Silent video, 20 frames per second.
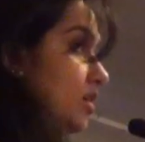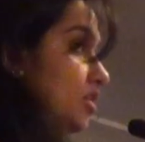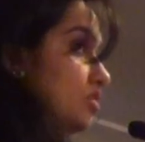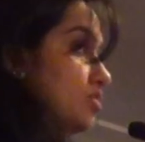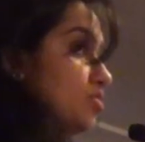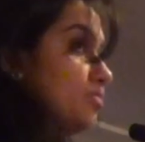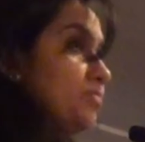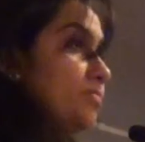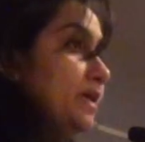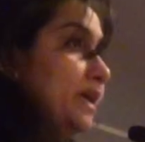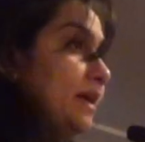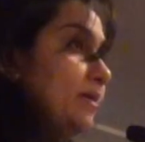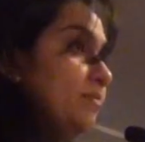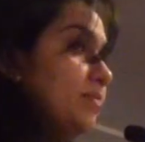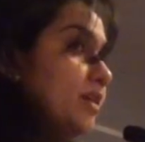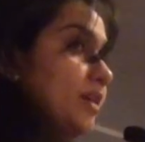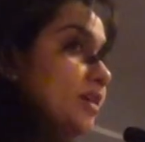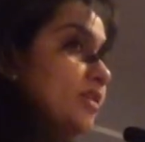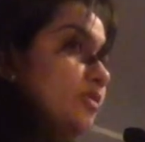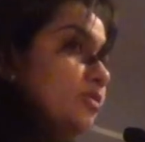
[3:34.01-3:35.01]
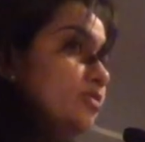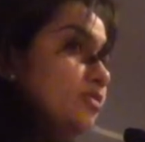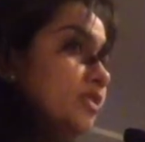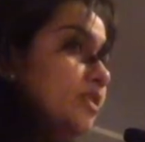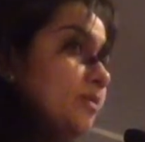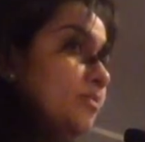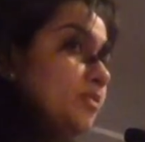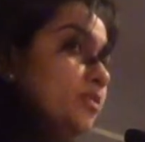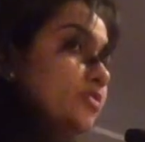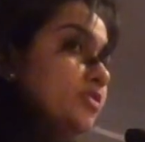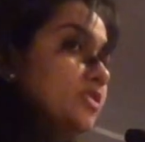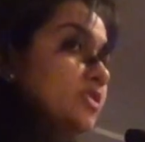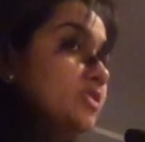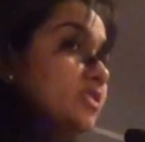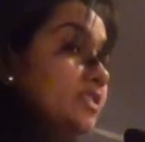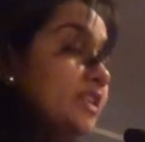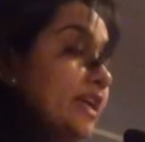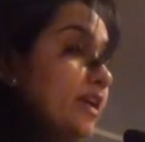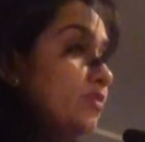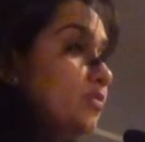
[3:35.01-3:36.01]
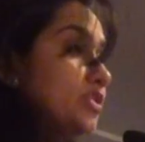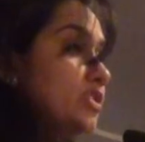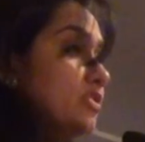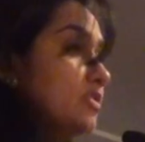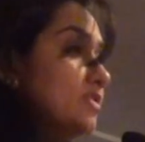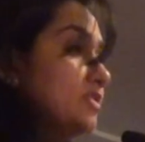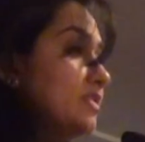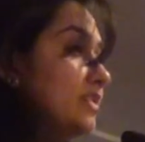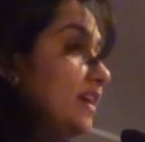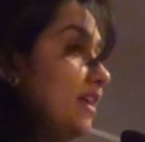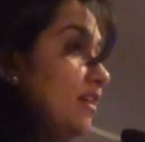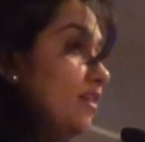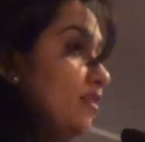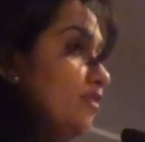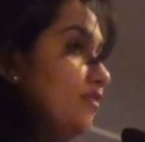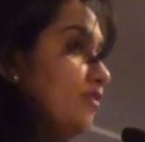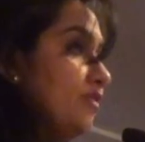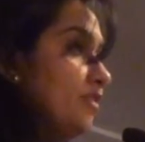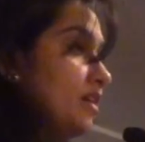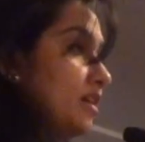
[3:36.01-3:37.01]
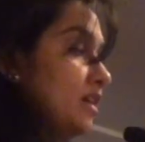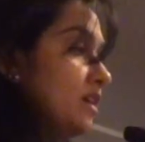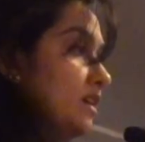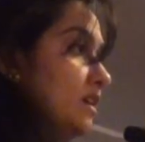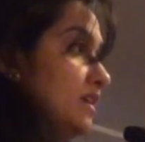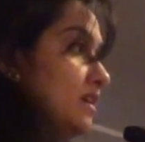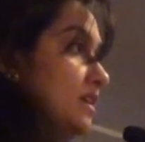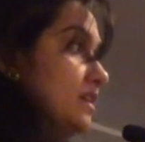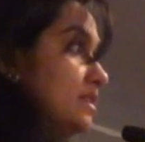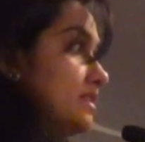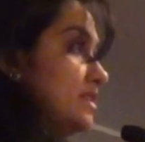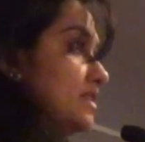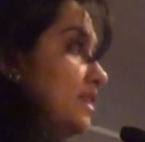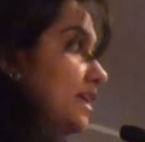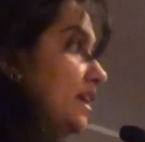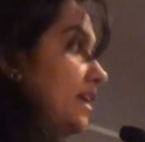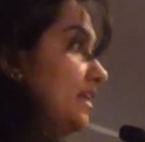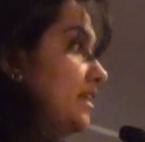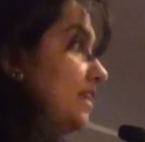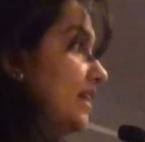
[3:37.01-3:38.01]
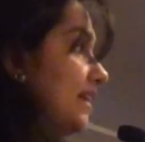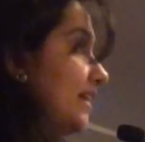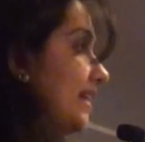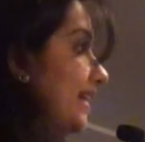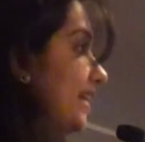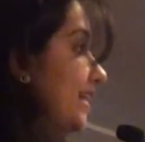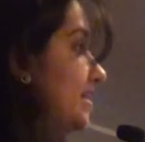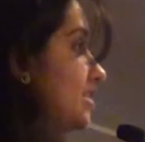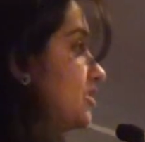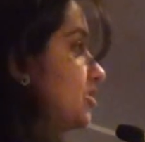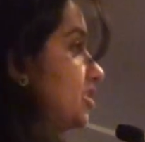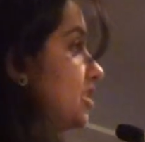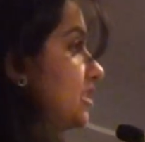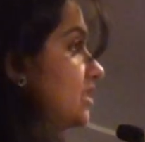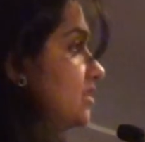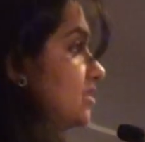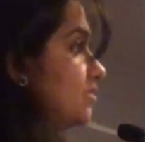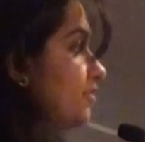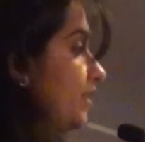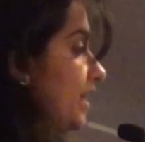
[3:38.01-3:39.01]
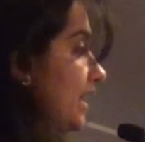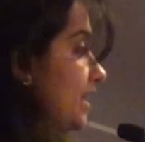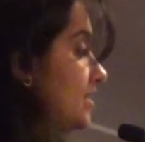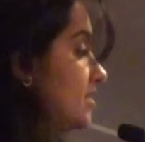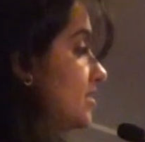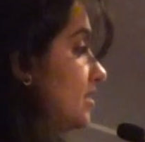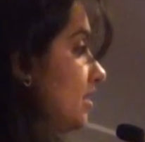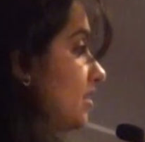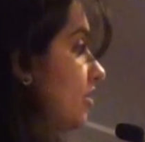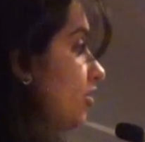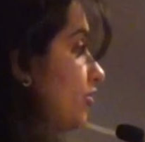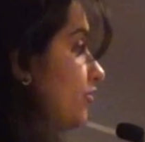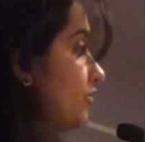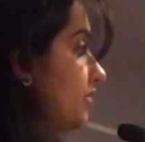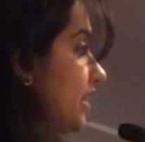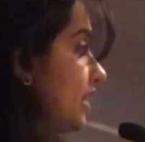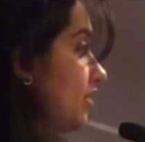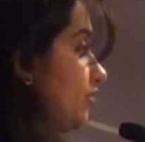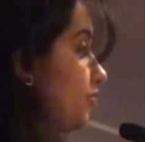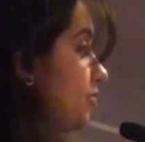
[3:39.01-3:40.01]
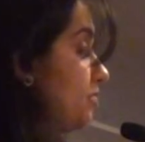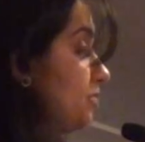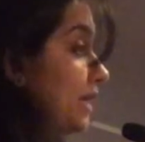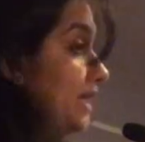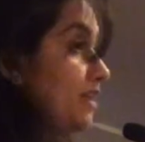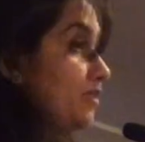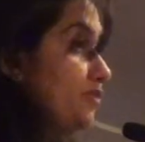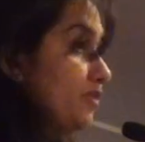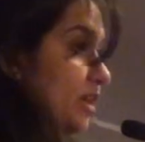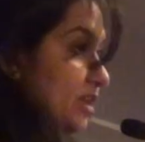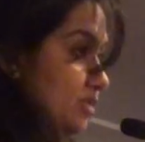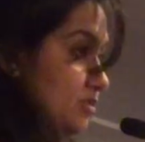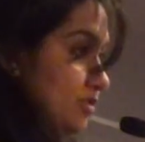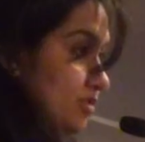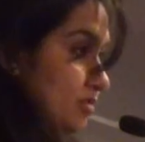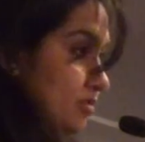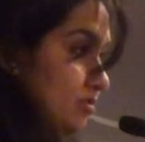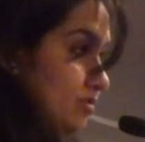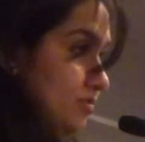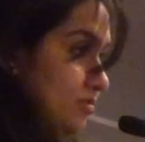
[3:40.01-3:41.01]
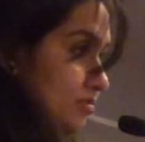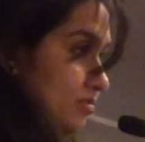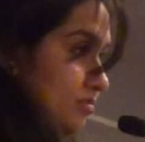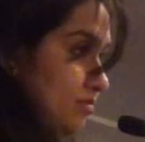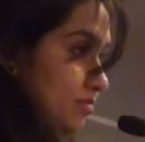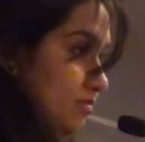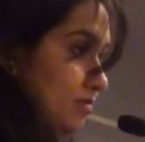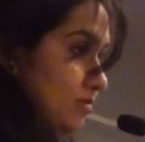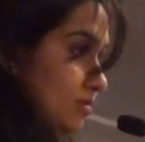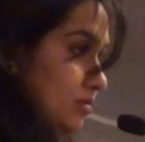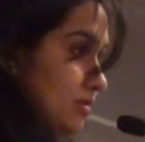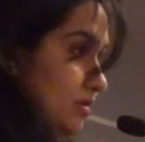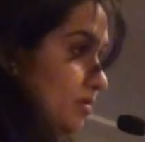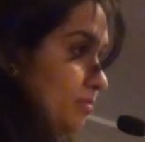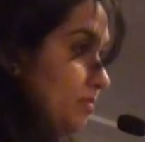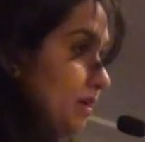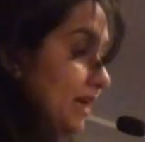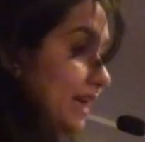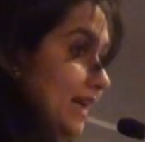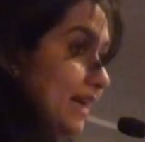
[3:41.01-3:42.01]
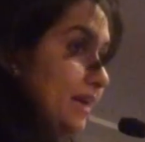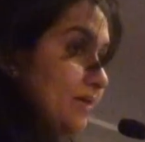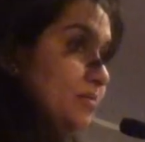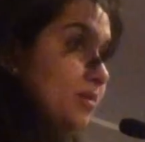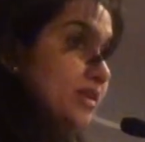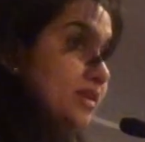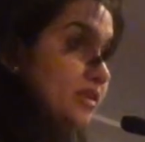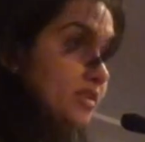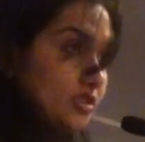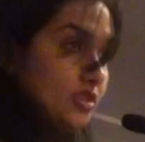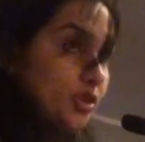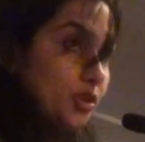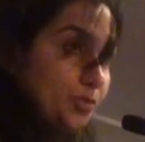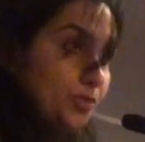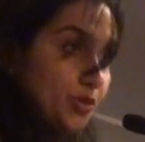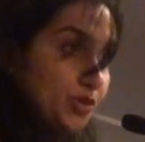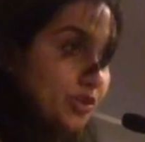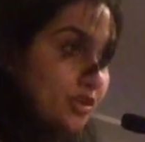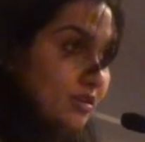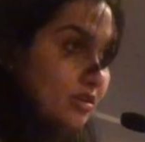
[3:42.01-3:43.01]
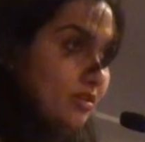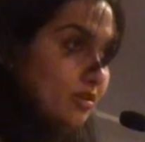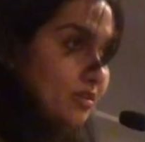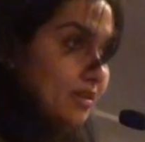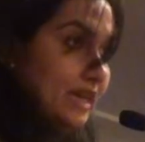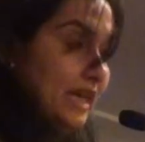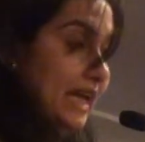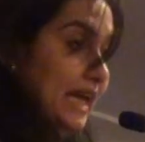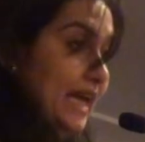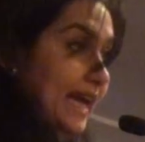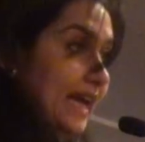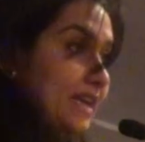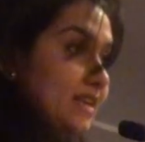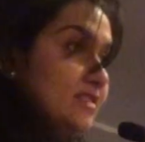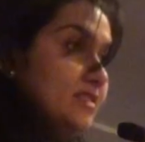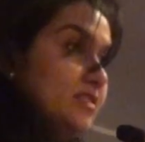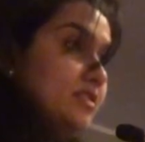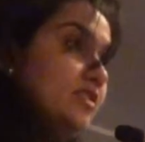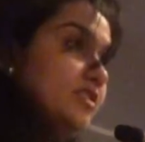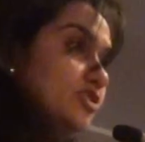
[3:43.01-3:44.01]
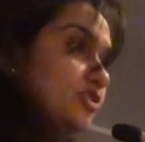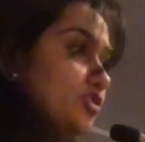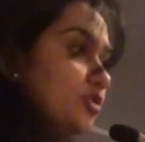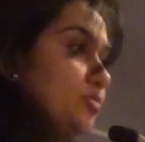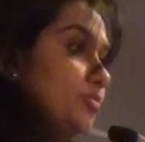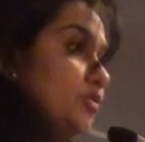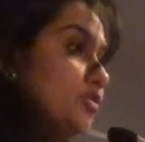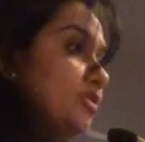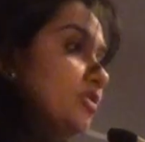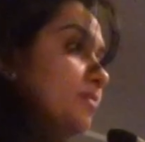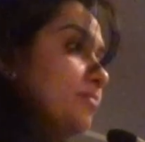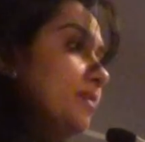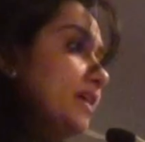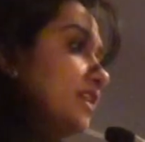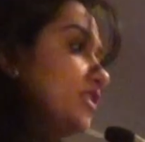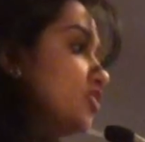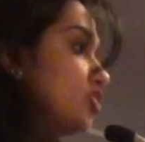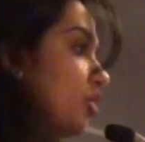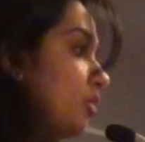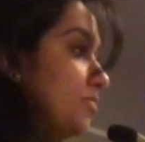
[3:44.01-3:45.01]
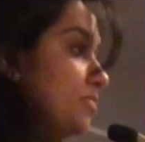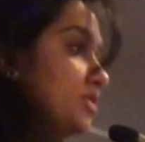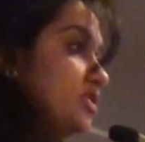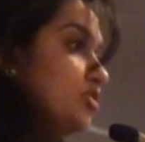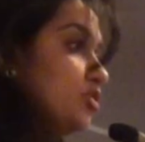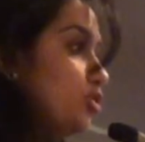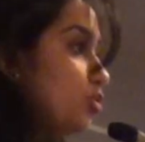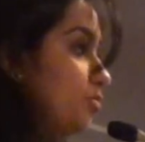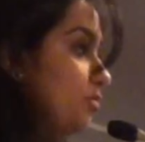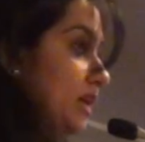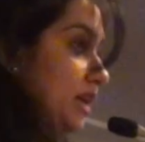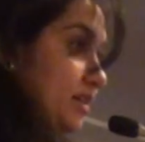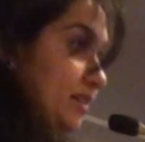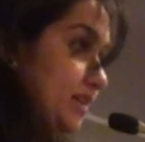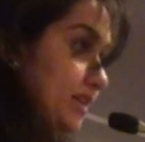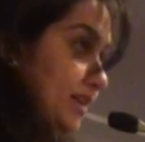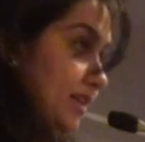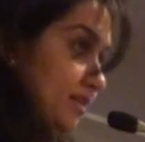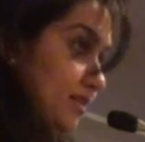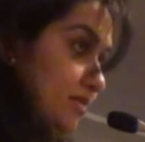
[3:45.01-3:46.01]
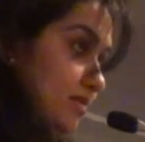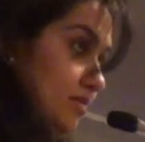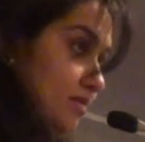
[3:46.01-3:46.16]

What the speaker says: So BMW distinguished itself saying that LG's facts are of that of a manufacturer. But I am a distributor, and as a distributor my job is to do marketing.